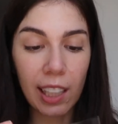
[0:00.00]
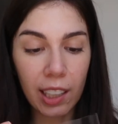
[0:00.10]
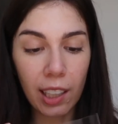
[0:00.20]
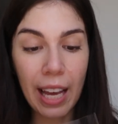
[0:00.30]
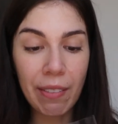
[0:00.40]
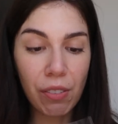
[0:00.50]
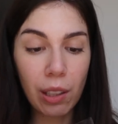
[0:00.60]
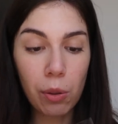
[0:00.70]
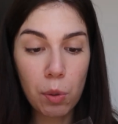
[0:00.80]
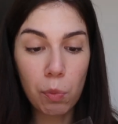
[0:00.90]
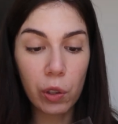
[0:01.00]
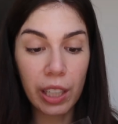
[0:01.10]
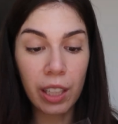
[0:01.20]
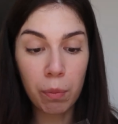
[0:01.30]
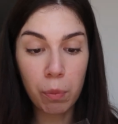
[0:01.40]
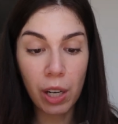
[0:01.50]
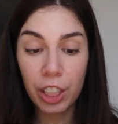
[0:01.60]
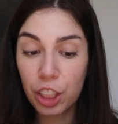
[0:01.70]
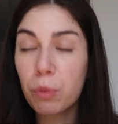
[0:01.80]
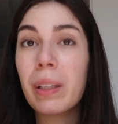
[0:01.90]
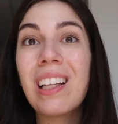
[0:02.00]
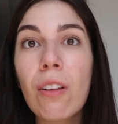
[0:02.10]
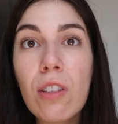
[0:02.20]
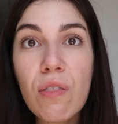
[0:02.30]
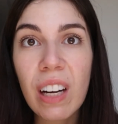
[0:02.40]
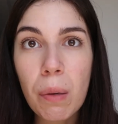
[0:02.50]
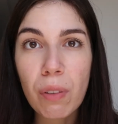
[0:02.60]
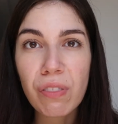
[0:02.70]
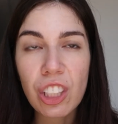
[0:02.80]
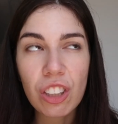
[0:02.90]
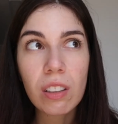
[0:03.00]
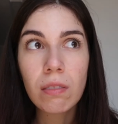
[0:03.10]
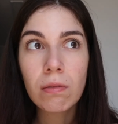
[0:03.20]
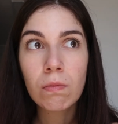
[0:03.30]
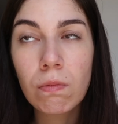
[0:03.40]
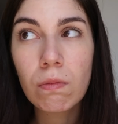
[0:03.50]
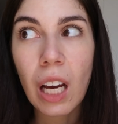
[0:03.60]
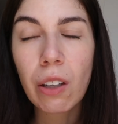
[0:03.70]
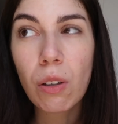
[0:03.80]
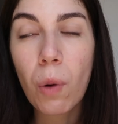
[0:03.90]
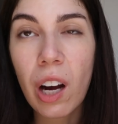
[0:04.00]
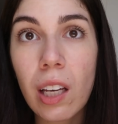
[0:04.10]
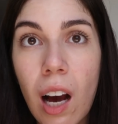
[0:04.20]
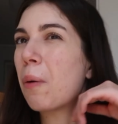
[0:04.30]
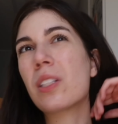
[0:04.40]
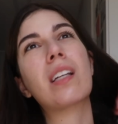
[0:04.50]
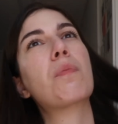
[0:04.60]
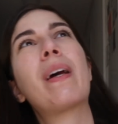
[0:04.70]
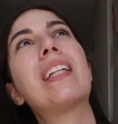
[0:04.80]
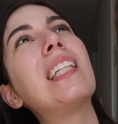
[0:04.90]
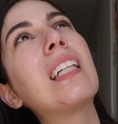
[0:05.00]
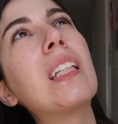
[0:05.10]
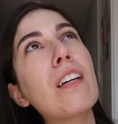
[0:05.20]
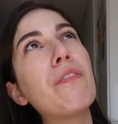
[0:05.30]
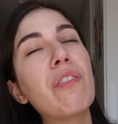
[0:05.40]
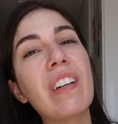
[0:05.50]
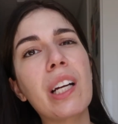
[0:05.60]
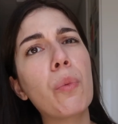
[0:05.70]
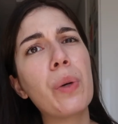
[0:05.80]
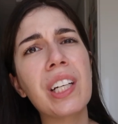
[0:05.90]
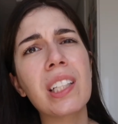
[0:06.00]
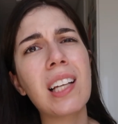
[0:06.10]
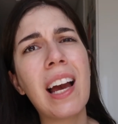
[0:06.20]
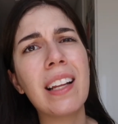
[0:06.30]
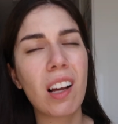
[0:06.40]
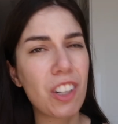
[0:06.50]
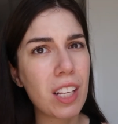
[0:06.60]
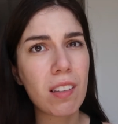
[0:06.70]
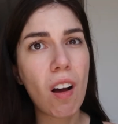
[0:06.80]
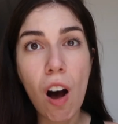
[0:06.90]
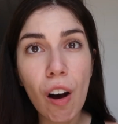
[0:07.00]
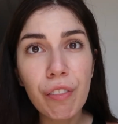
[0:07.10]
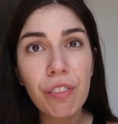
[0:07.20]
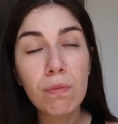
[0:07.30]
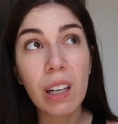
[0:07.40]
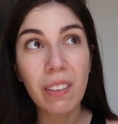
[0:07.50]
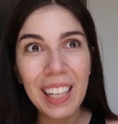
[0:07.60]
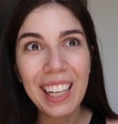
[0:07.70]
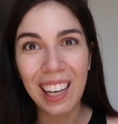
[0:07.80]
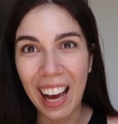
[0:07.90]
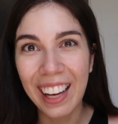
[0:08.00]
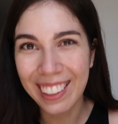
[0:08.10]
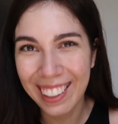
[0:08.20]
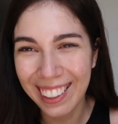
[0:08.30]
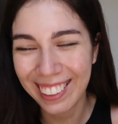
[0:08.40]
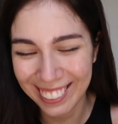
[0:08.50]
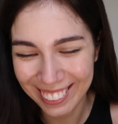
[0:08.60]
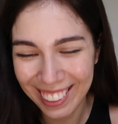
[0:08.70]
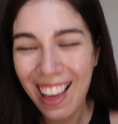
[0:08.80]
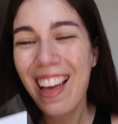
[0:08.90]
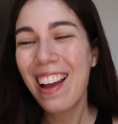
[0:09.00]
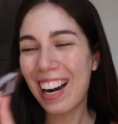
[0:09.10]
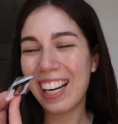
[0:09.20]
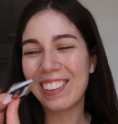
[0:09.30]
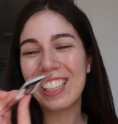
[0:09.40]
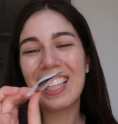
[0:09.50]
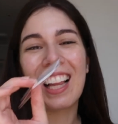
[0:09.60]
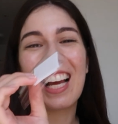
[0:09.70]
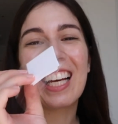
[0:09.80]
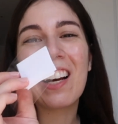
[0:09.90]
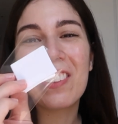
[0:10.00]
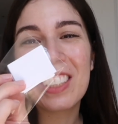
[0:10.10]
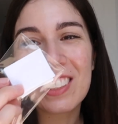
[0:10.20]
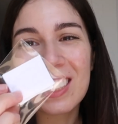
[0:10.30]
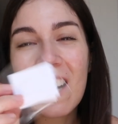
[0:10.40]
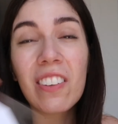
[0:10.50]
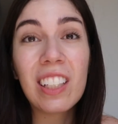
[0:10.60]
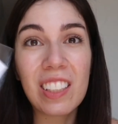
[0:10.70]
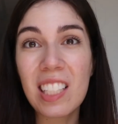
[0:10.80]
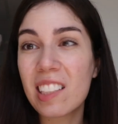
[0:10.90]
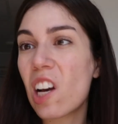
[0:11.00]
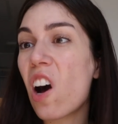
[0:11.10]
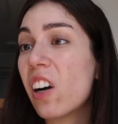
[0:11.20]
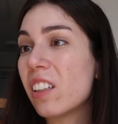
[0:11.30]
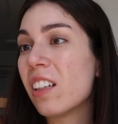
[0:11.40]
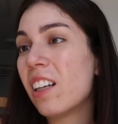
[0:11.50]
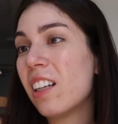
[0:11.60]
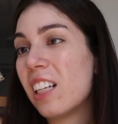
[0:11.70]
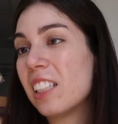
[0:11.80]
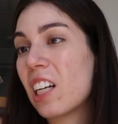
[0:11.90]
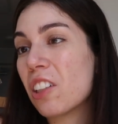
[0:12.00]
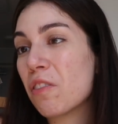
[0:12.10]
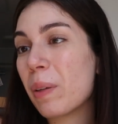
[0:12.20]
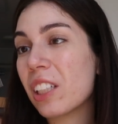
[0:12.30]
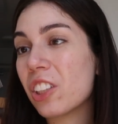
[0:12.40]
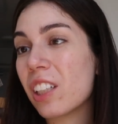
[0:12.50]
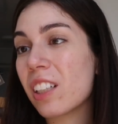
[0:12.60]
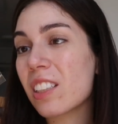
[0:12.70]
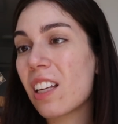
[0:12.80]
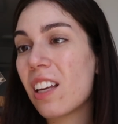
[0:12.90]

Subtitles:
here everything looks more airbrushed, but it looks very professional. I don't know why. I was expecting something very weird and just off, but I really like I really like how it turned out. And there is a ton of pictures.